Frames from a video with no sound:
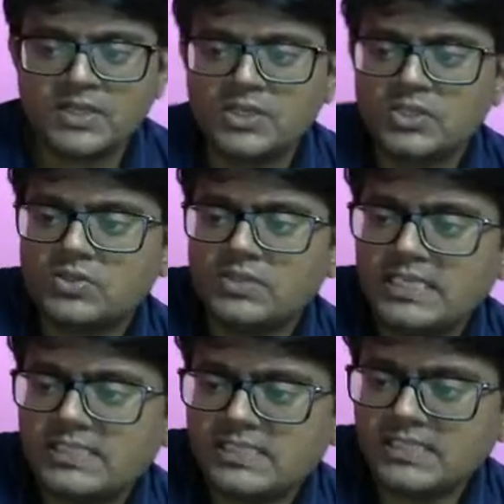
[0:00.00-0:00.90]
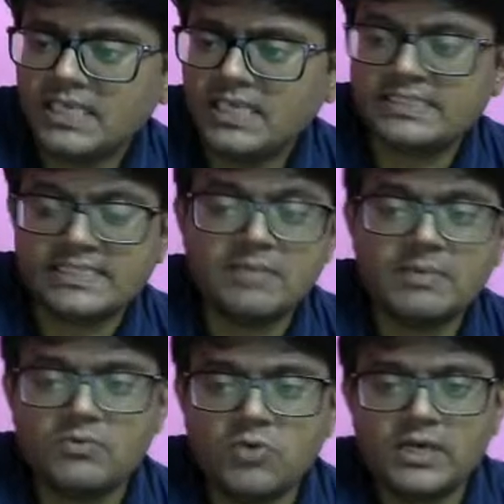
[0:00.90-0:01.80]
So this is nothing
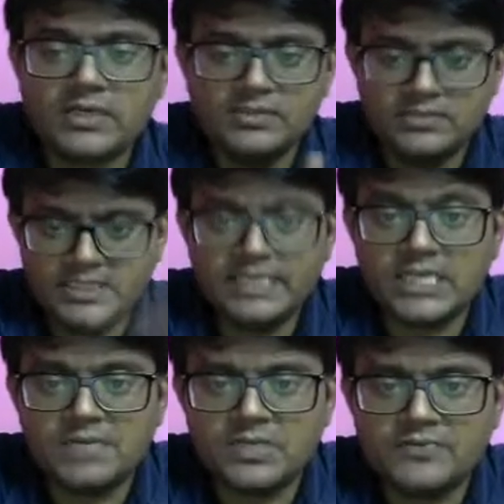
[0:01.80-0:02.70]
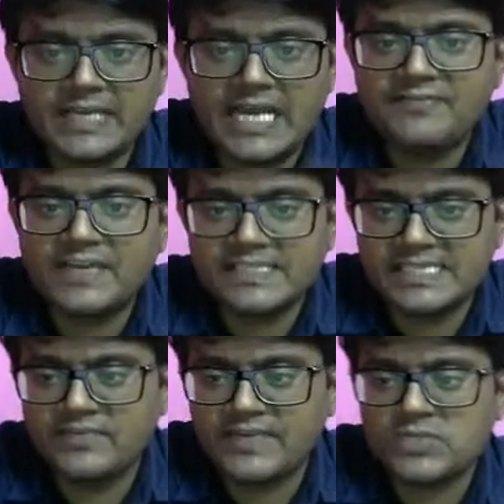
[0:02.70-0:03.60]
but what, in terms of graphical
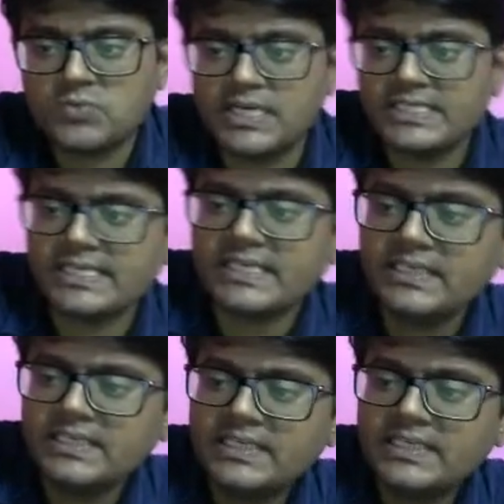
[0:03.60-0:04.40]
significance, what is it?